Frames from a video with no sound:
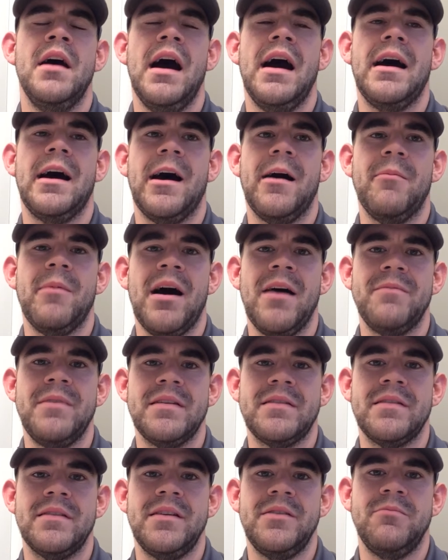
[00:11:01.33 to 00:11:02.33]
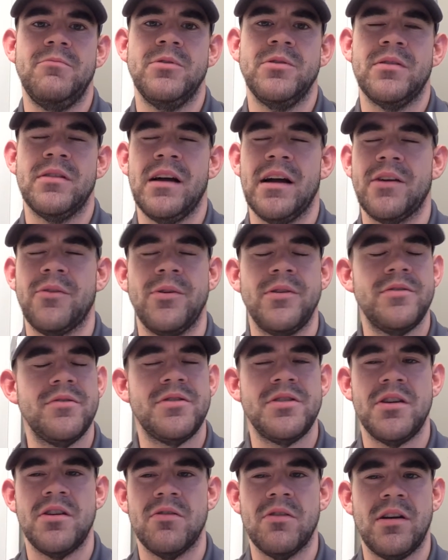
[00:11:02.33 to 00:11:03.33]
Obviously, we're not going to
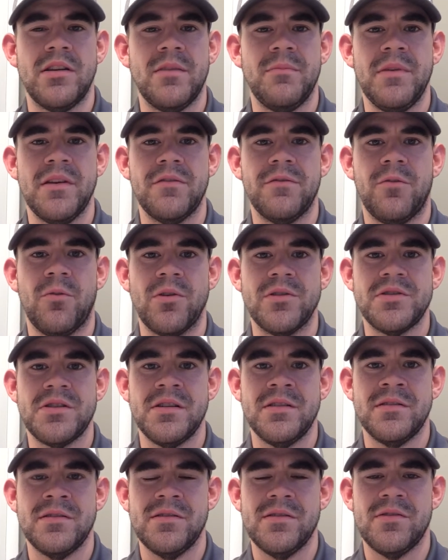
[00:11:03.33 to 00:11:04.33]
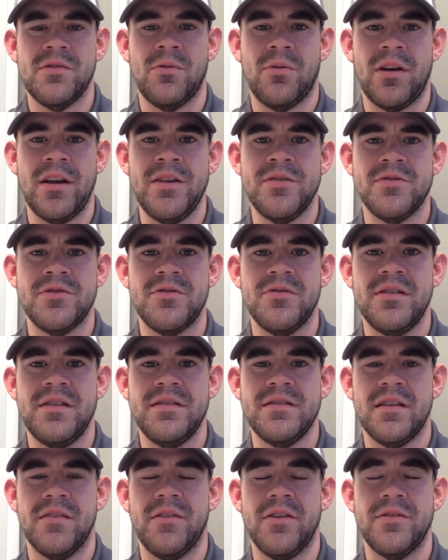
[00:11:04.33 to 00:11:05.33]
cheer on the misfortunes or
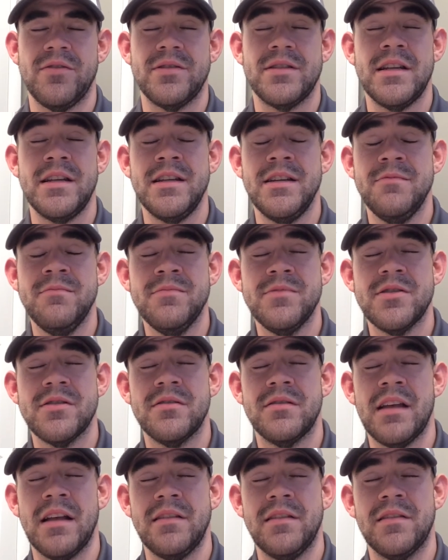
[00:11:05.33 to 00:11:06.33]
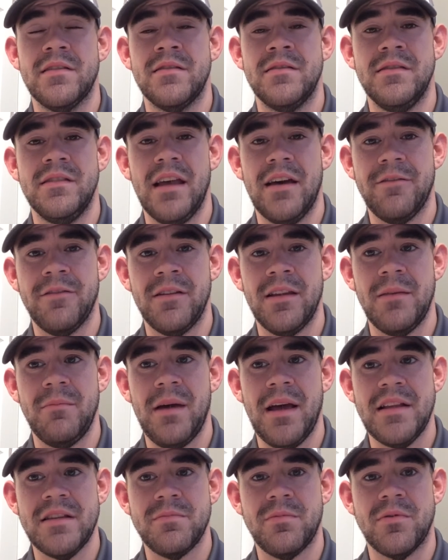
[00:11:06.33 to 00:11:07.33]
injuries of other teams. That's definitely
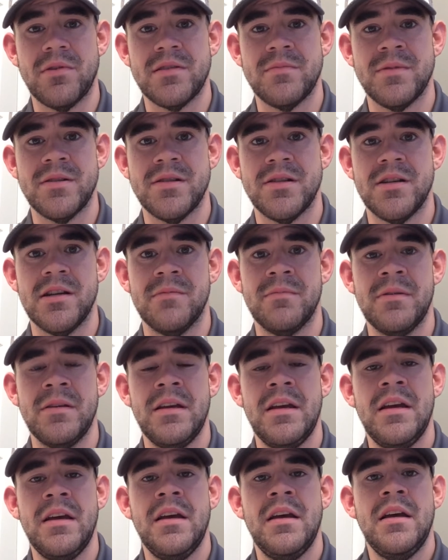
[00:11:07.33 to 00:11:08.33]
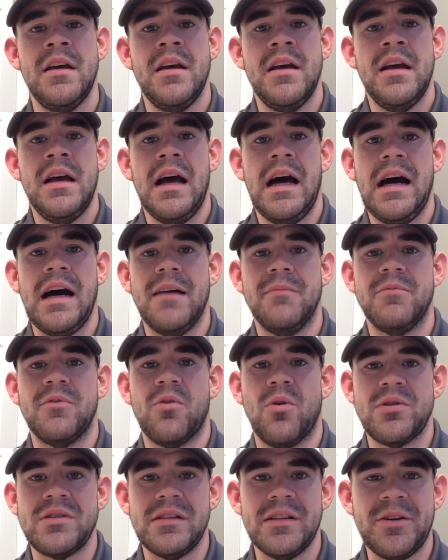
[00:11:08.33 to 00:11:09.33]
bad sportsmanship. Of
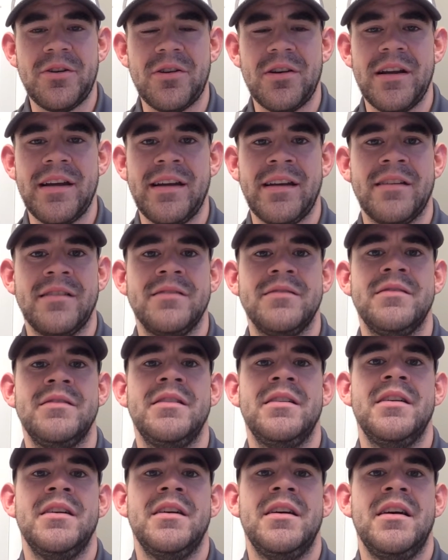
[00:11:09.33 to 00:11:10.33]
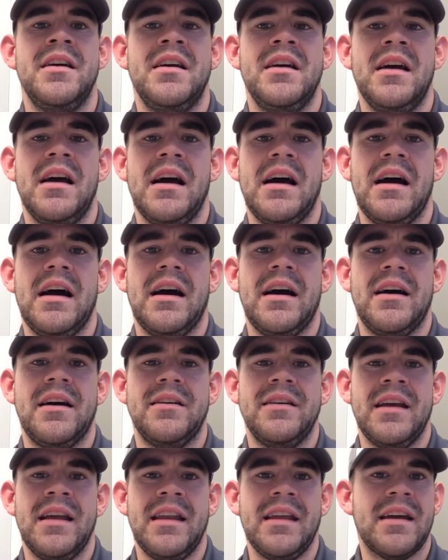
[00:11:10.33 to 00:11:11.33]
course, littering,
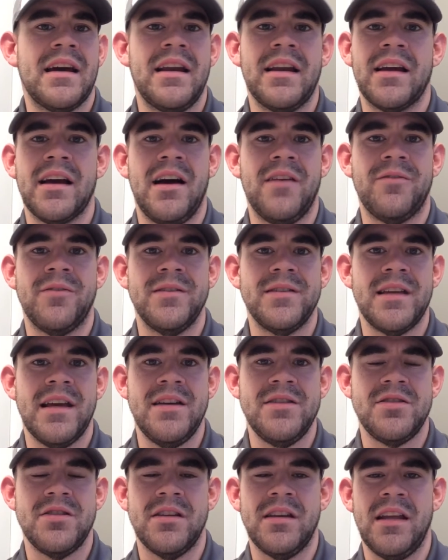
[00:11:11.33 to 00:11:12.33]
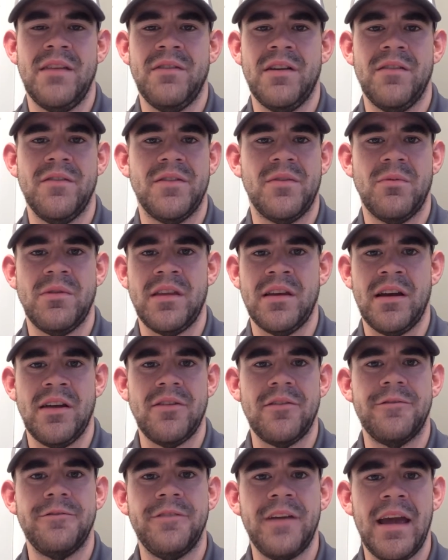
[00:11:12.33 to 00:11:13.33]
any kind of confrontation, even if it's with
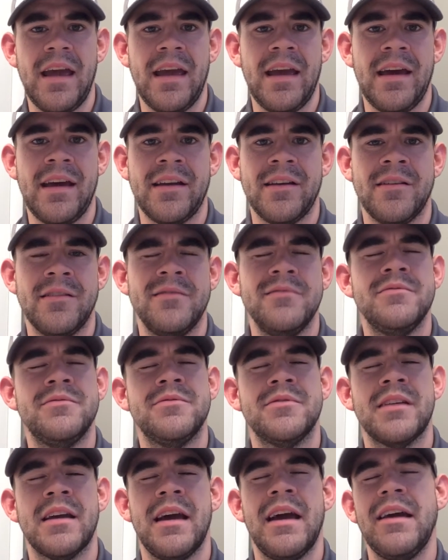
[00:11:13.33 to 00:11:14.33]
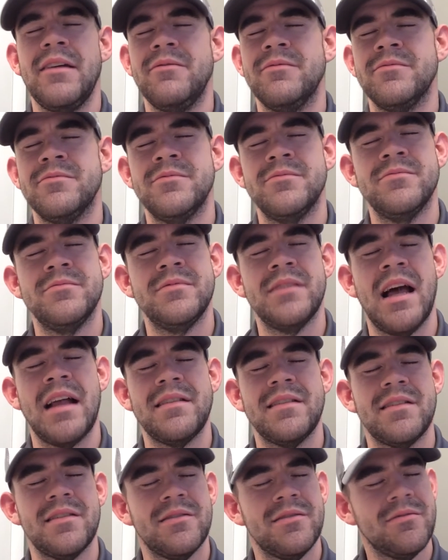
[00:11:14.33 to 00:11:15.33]
another fan, okay,
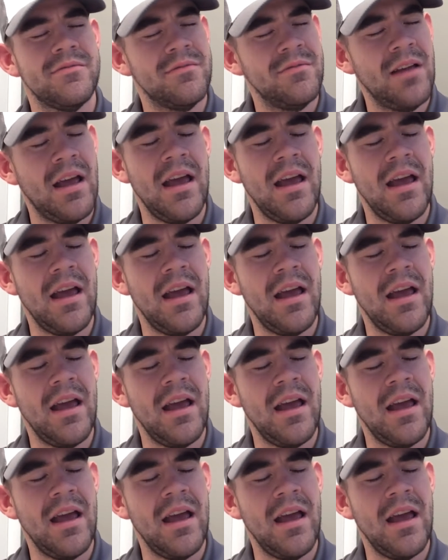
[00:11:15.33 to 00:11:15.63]
that's